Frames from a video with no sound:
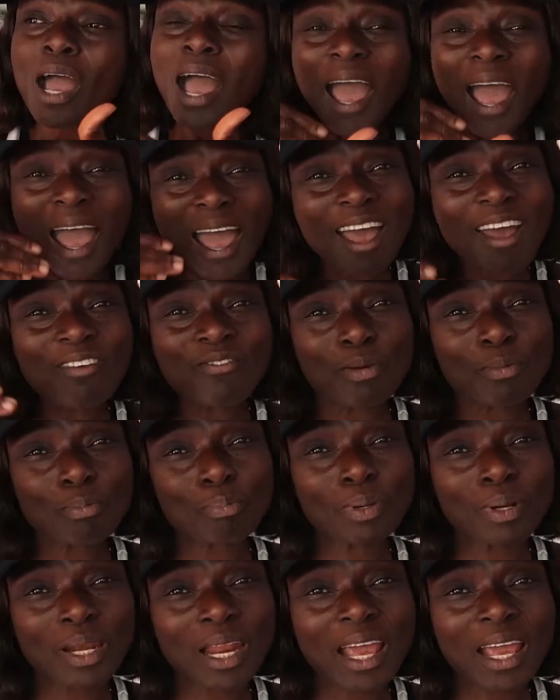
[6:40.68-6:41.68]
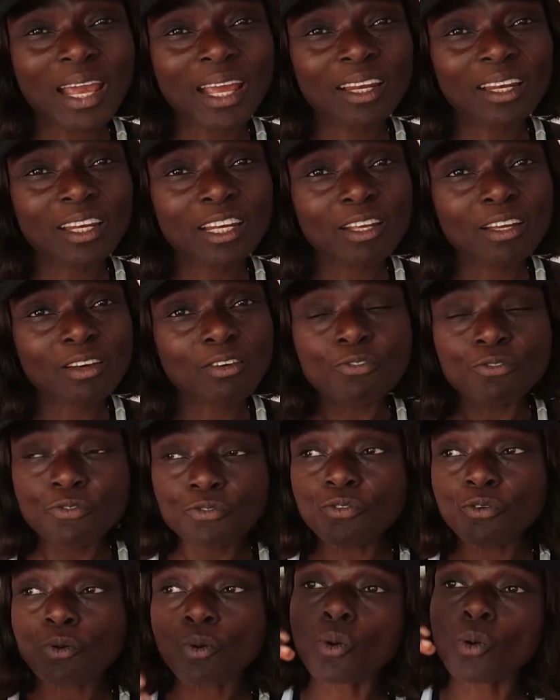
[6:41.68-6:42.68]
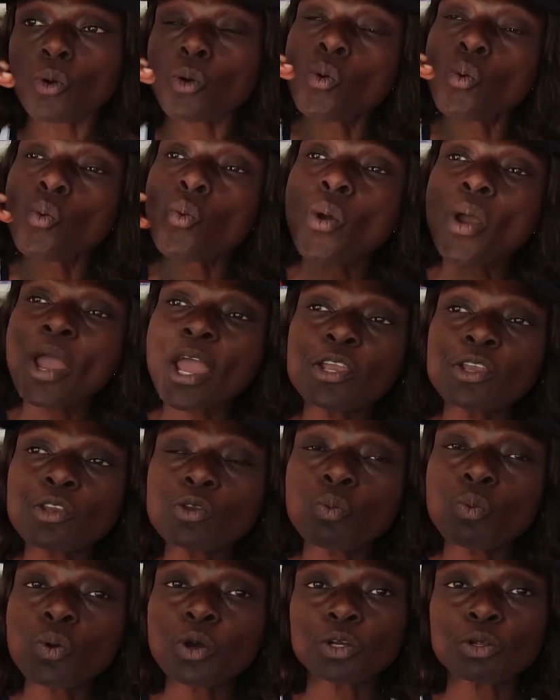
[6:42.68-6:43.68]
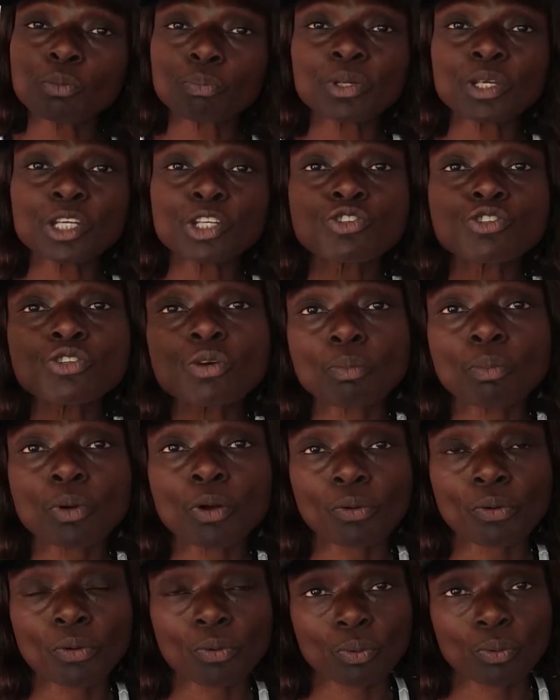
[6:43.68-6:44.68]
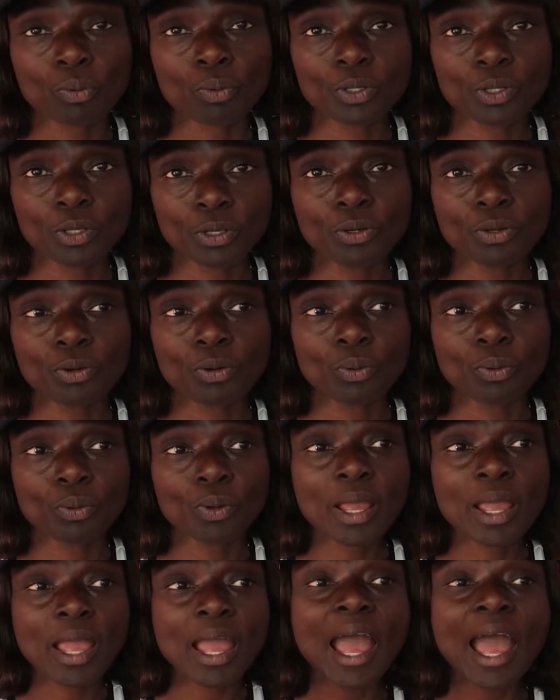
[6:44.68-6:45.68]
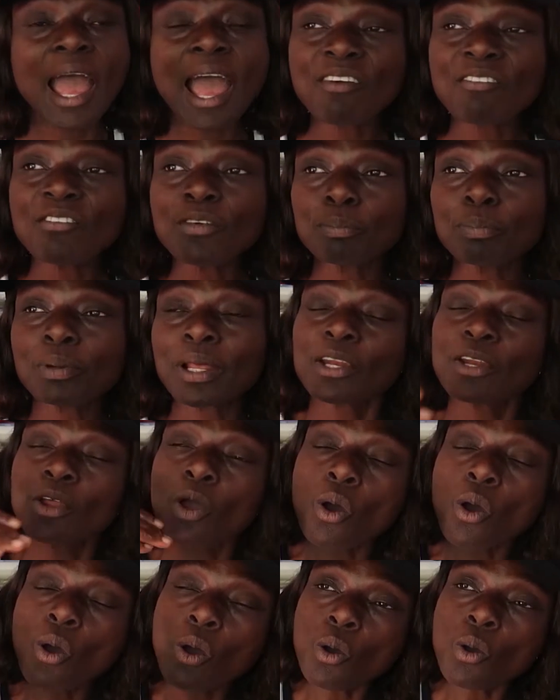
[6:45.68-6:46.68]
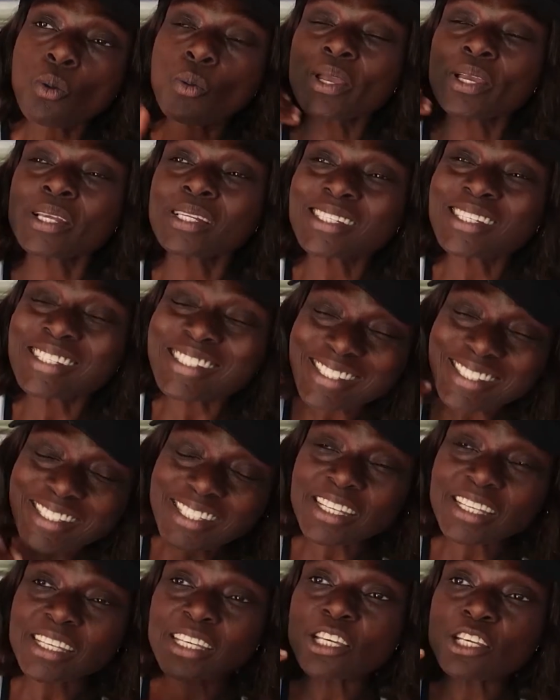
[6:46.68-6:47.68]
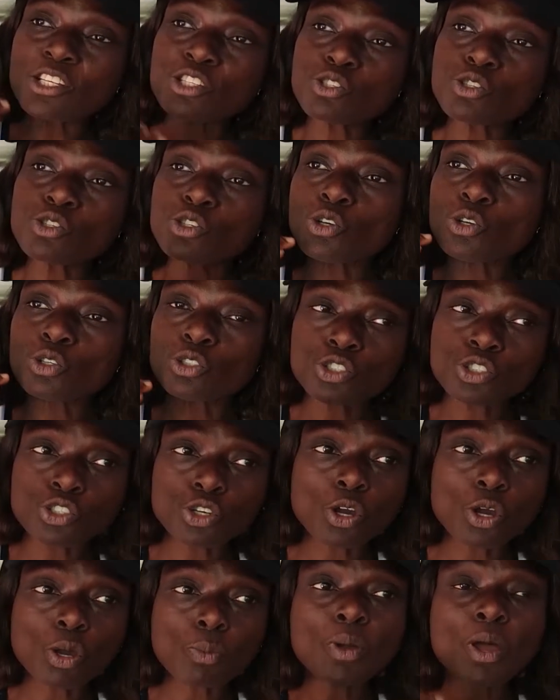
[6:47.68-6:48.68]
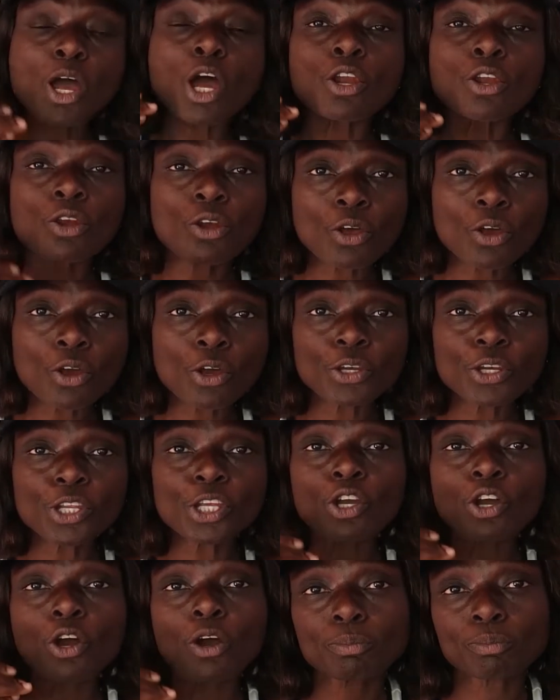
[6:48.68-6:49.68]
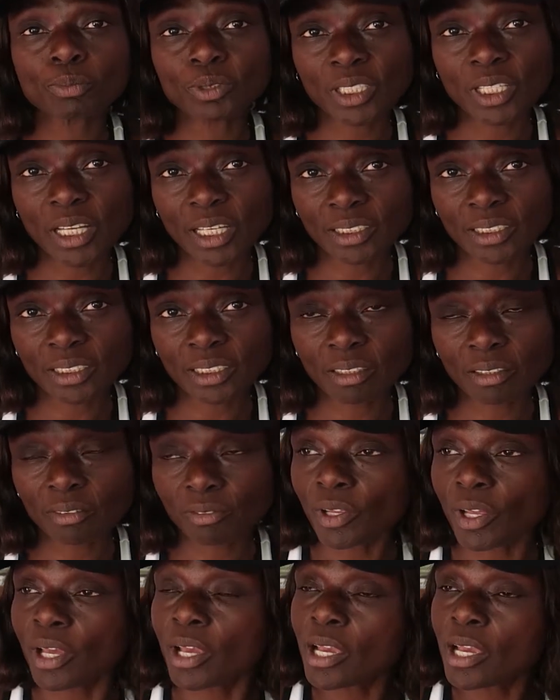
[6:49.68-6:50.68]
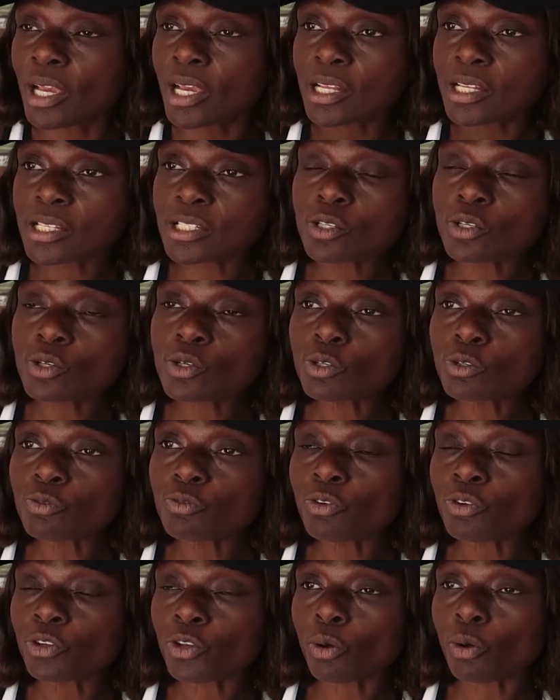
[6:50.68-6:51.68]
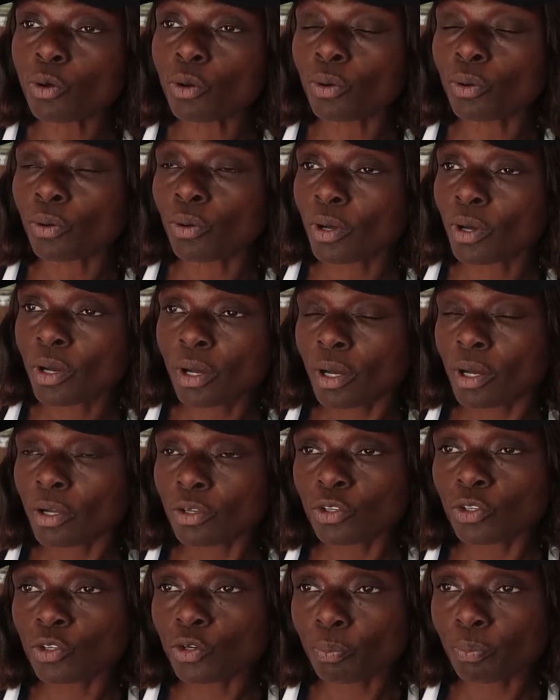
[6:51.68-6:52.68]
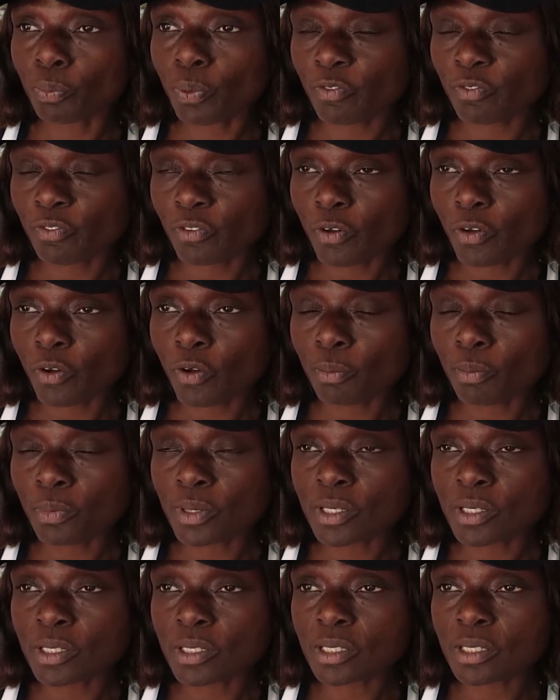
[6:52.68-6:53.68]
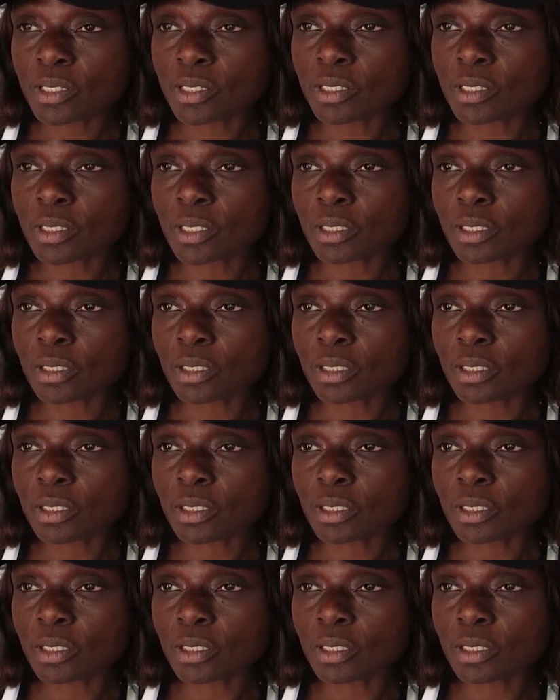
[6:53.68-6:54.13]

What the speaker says: have a plan for where you want to be tomorrow. You know, have a plan. Always stick into your job a learning objective. It's good for your, you know, performance